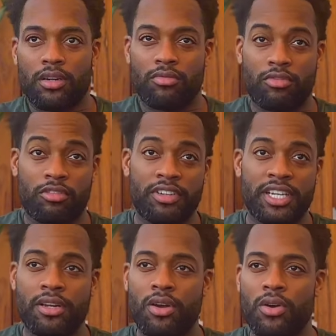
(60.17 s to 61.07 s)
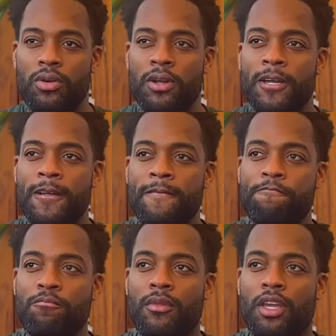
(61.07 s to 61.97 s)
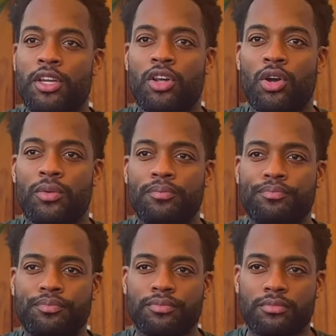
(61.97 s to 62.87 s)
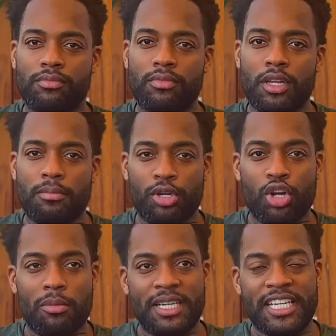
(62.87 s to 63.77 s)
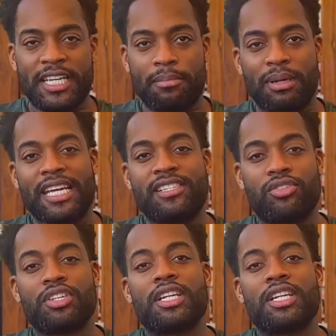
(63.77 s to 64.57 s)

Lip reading: Rodrygo, you know, predominantly he plays on the